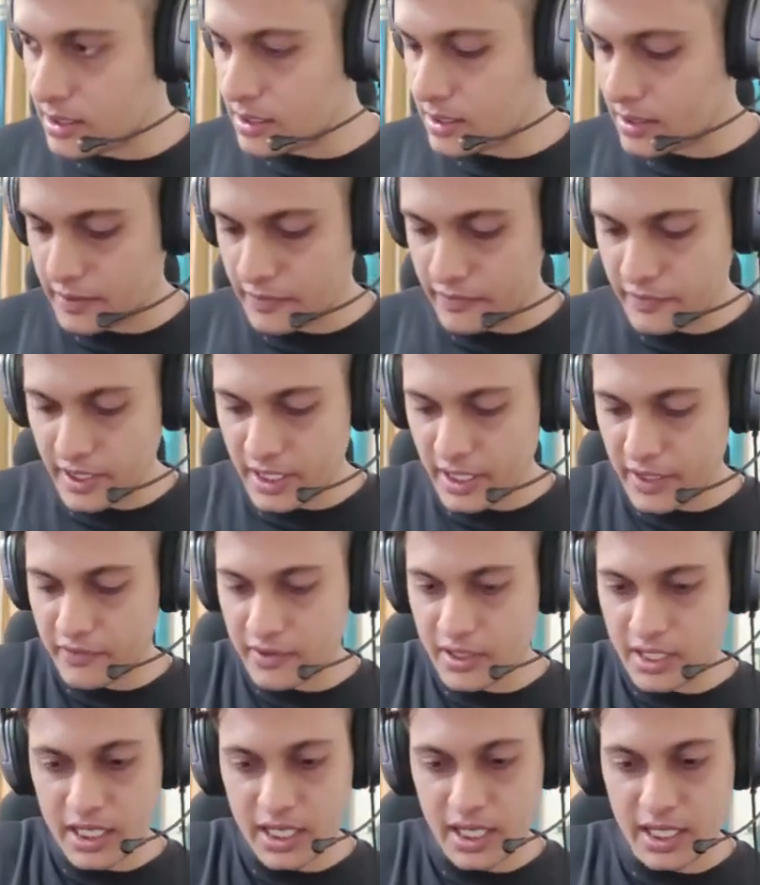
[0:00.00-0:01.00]
We
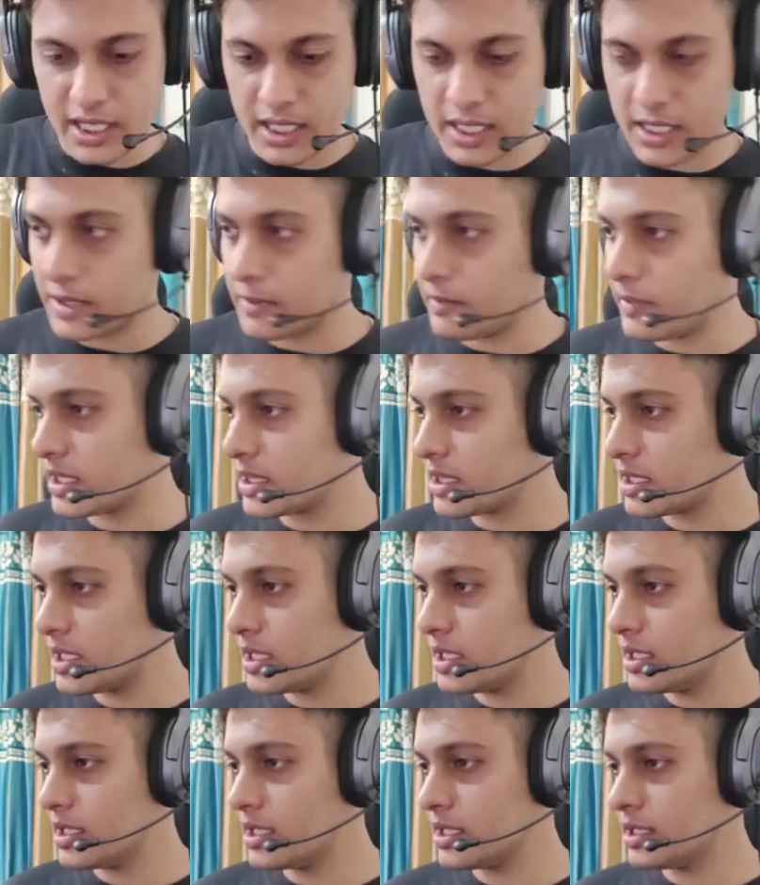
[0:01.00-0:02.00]
have created the
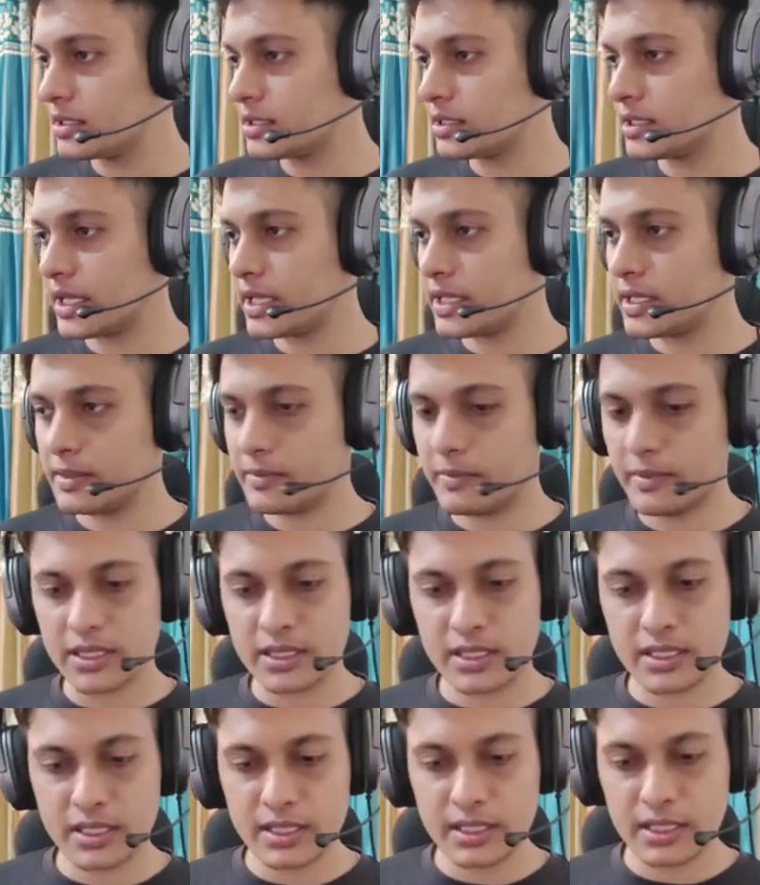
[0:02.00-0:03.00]
method. Inside the
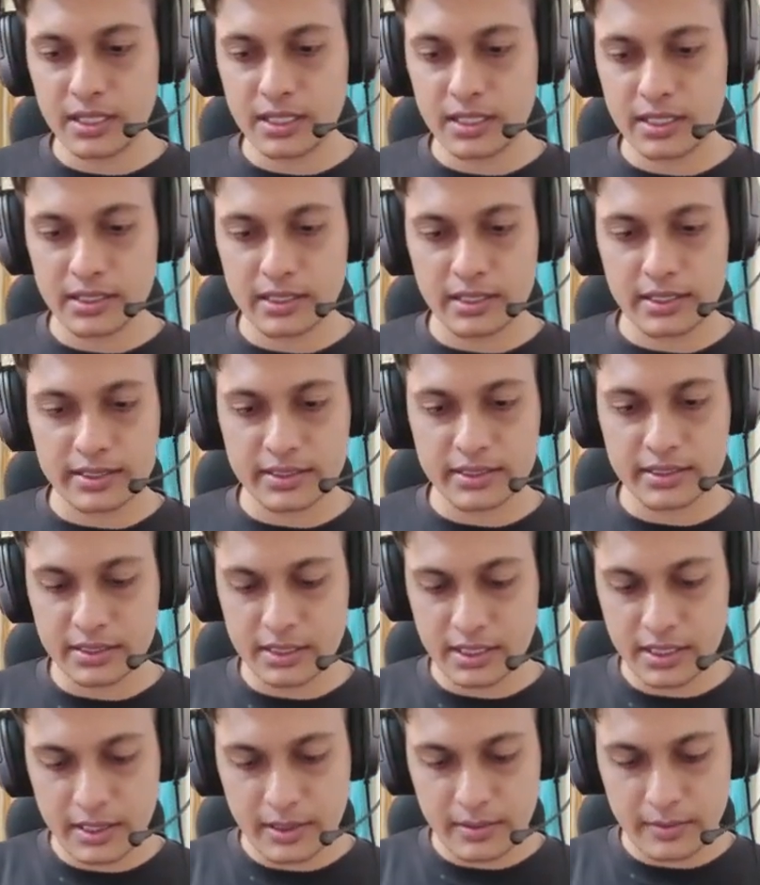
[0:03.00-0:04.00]
method,
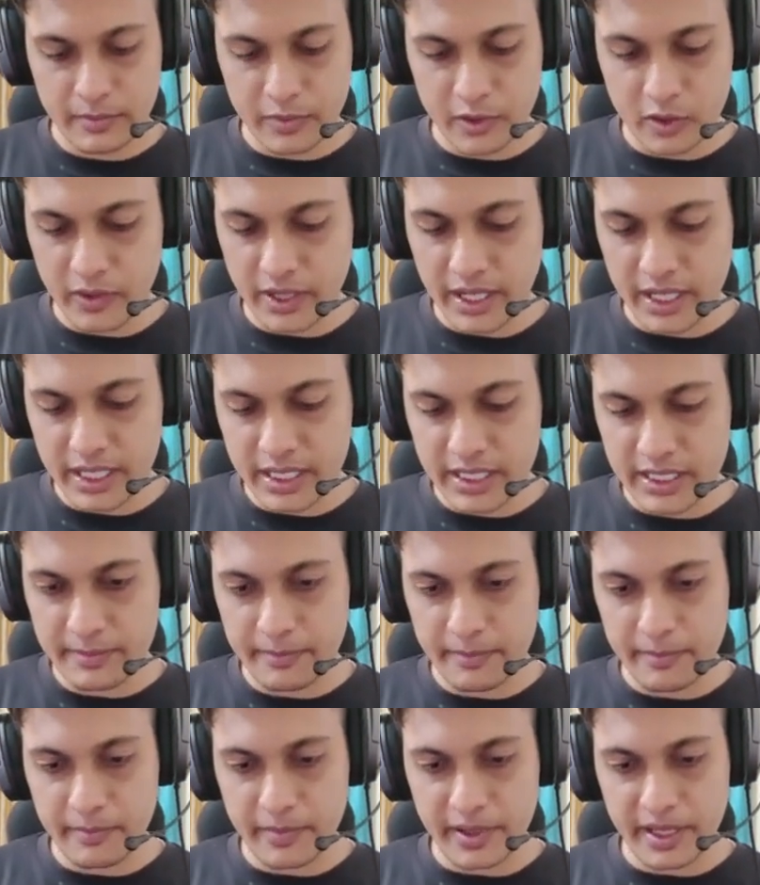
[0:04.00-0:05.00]
let's provide
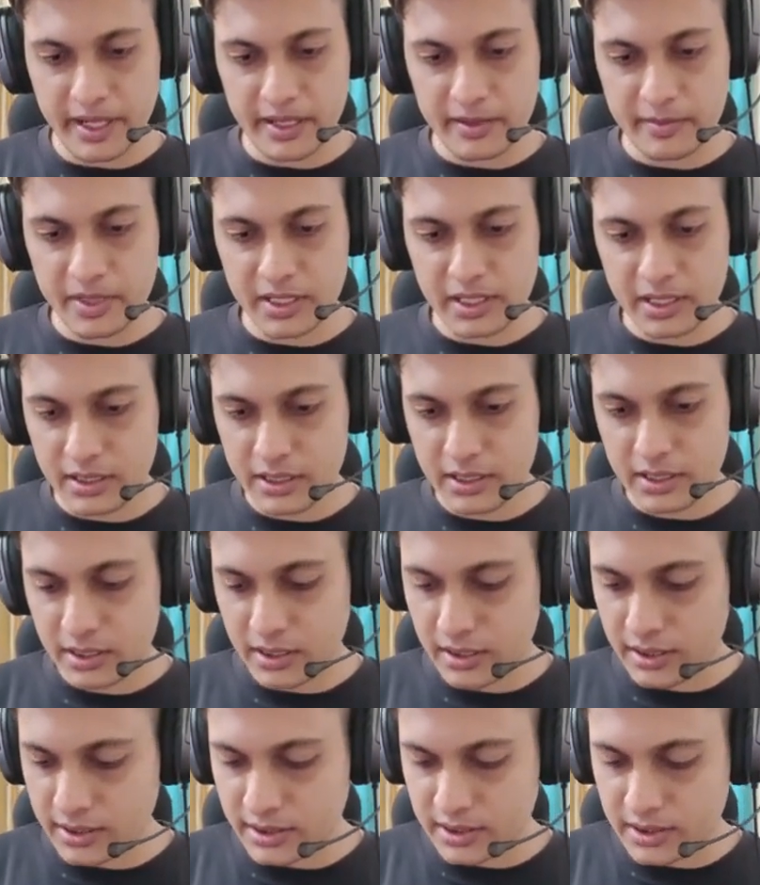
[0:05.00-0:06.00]
the
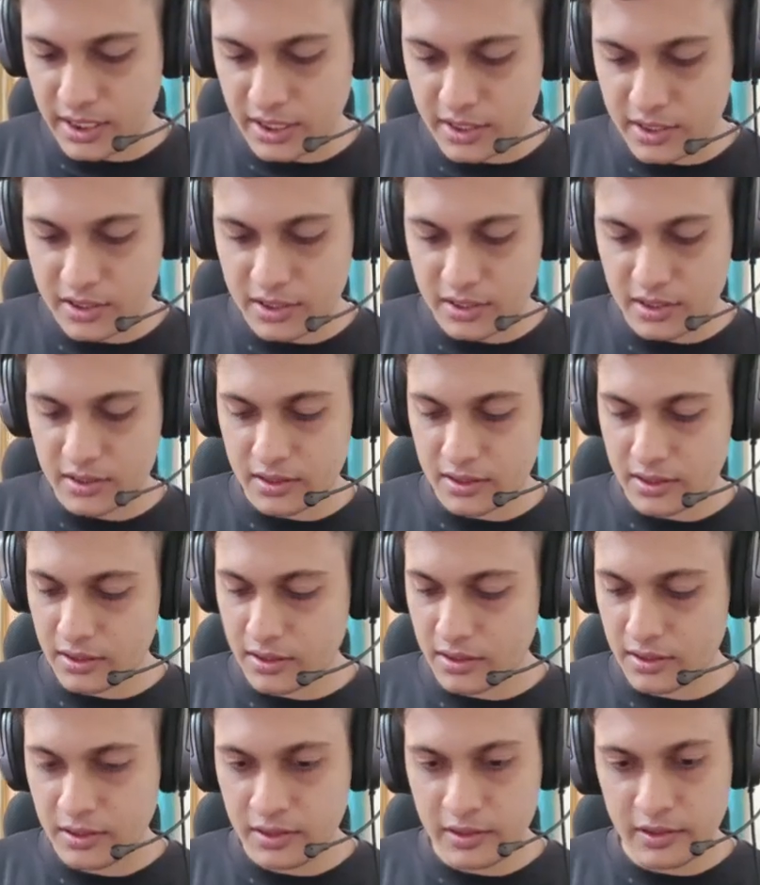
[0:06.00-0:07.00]
parameter. This
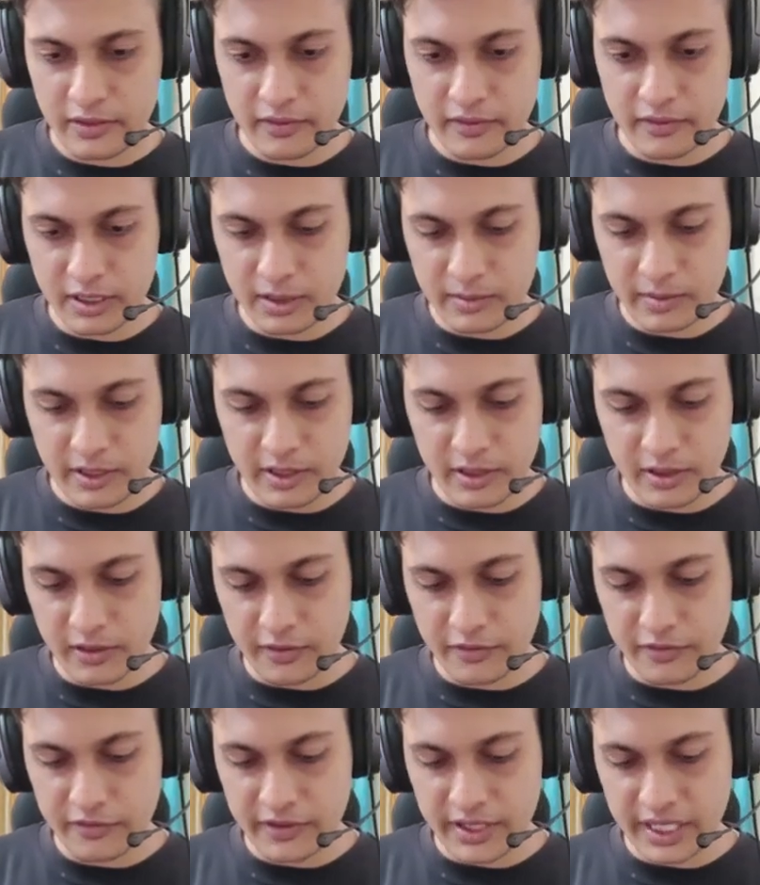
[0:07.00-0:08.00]
session will be
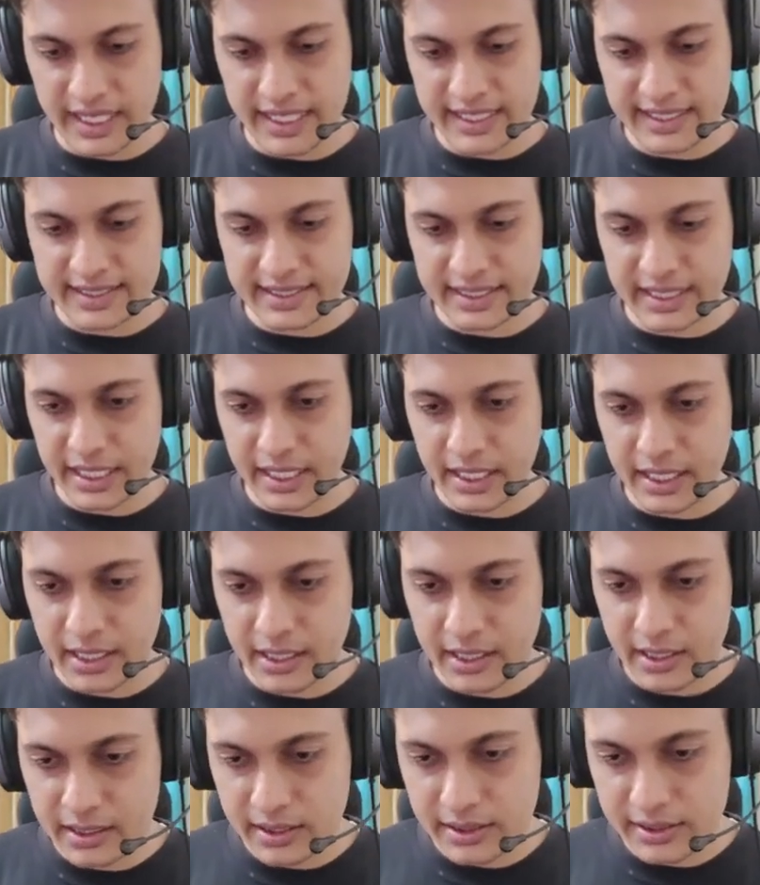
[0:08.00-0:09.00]
of async
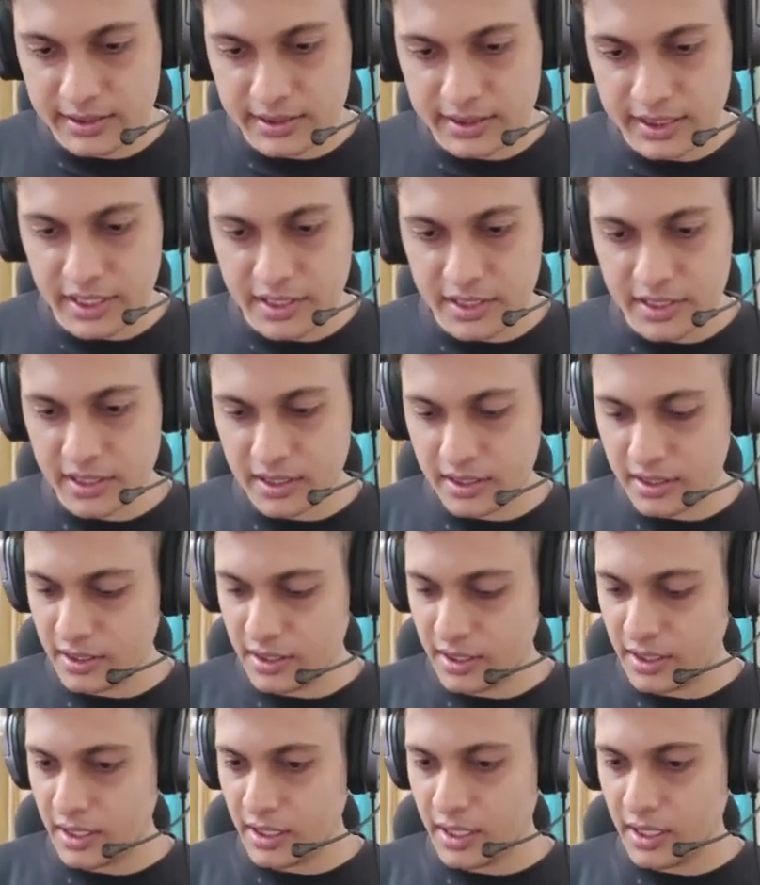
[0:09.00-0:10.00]
session,
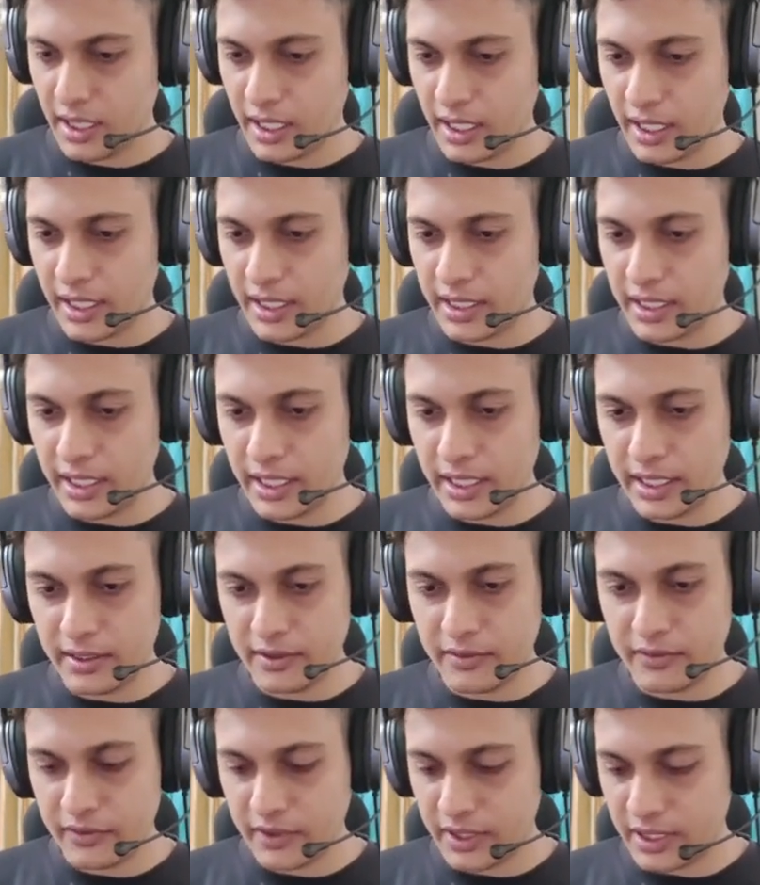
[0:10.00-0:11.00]
and it
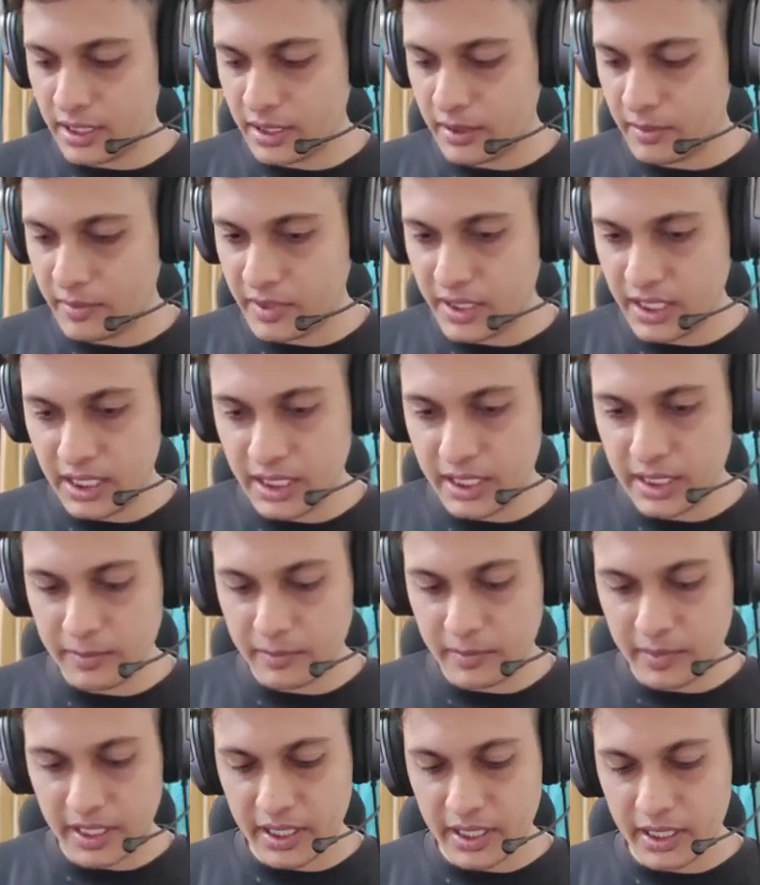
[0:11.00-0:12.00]
will be
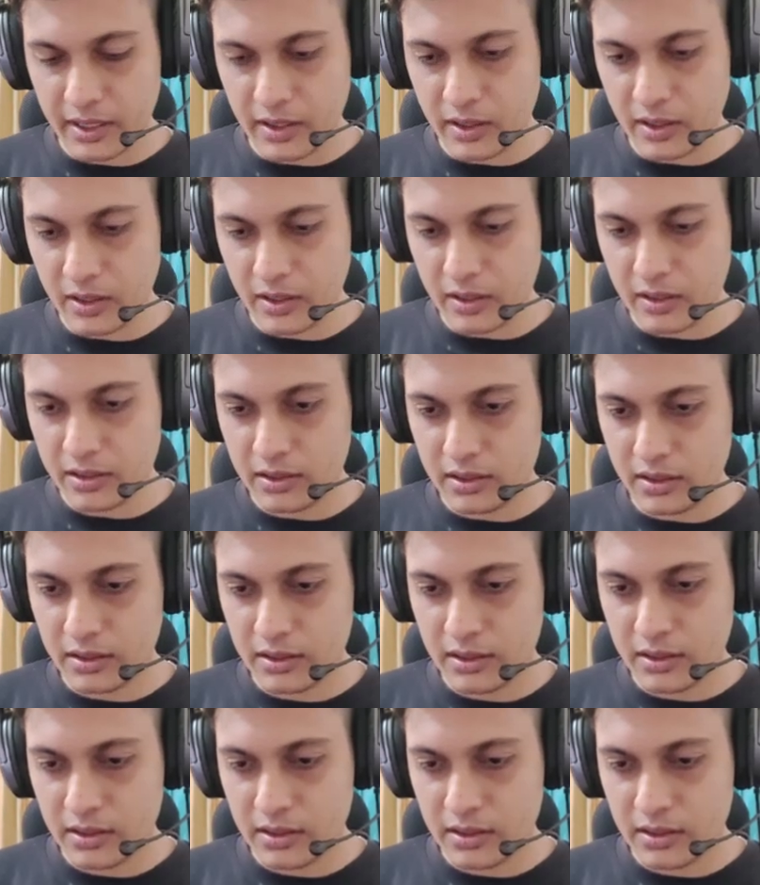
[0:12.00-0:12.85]
depends on